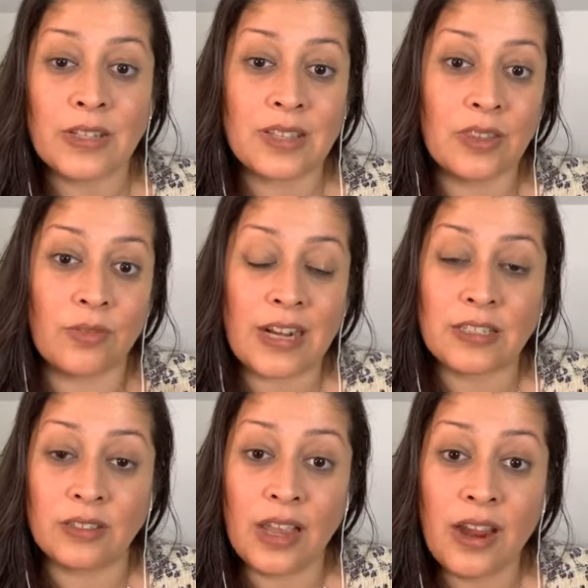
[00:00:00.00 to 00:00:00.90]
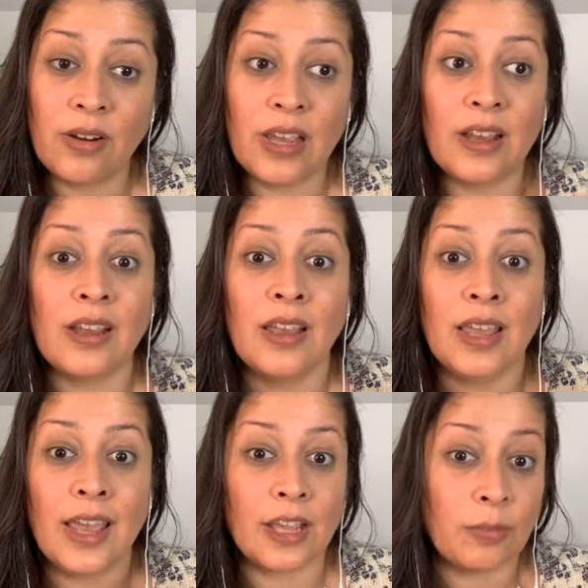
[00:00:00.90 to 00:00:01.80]
that's in the rectal area.
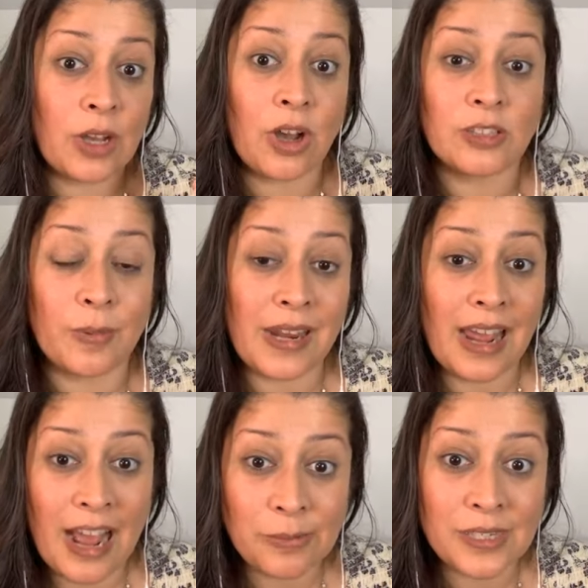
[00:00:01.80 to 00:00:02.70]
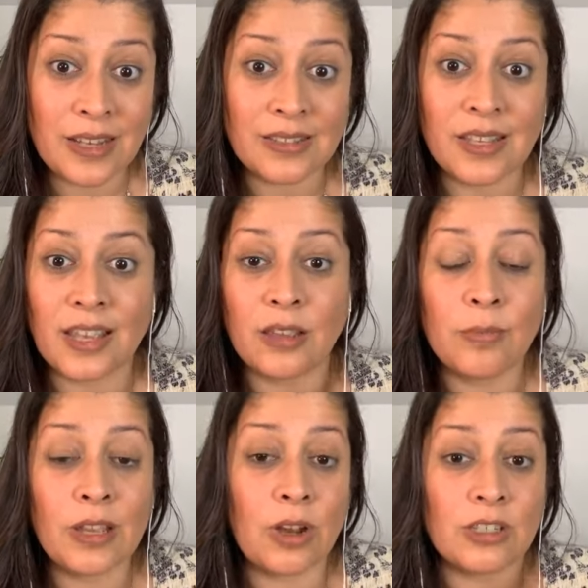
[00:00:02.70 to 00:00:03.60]
It can be caused by an abscess. It
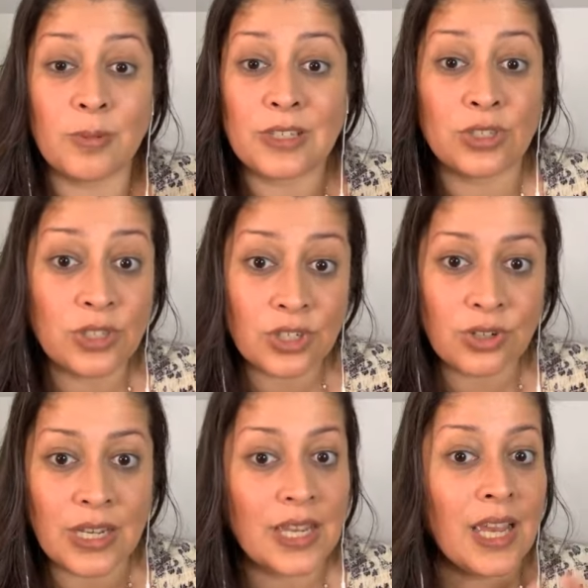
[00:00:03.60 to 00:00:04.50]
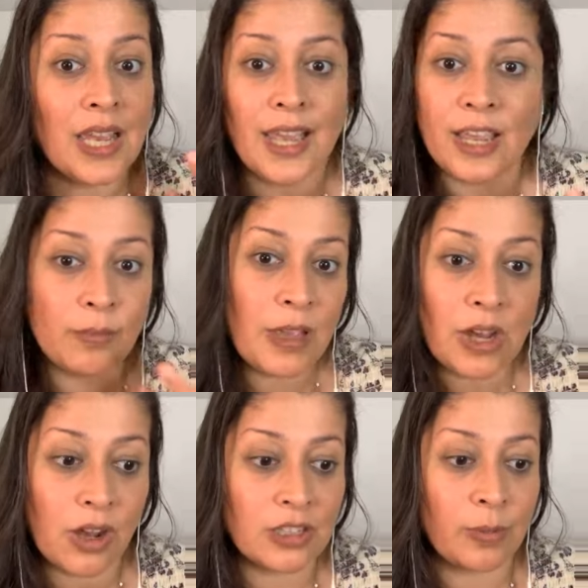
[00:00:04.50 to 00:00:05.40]
can be caused by surgery. It can
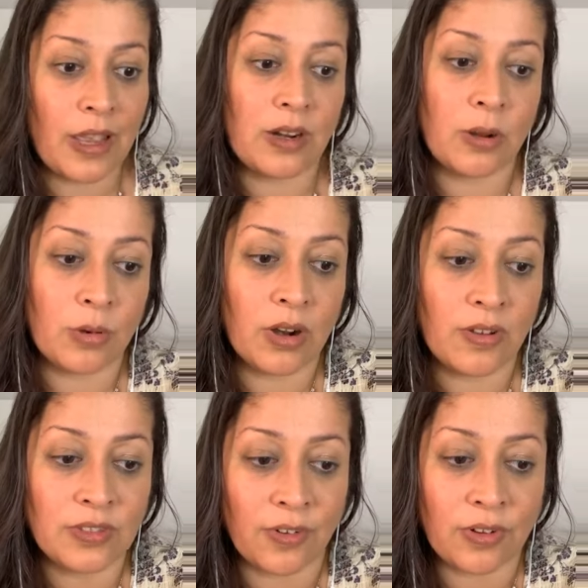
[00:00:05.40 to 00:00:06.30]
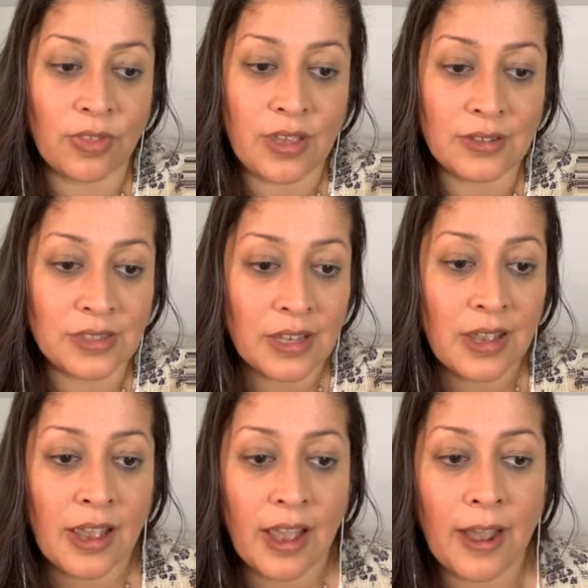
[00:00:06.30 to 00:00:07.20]
be caused by a number of different things.
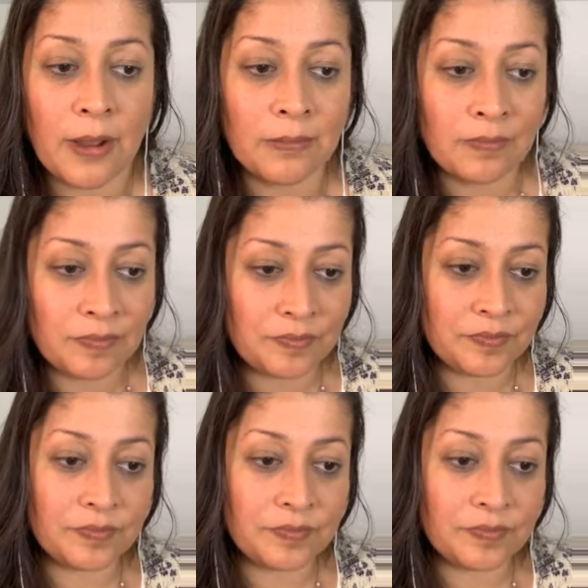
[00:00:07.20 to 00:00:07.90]
Um,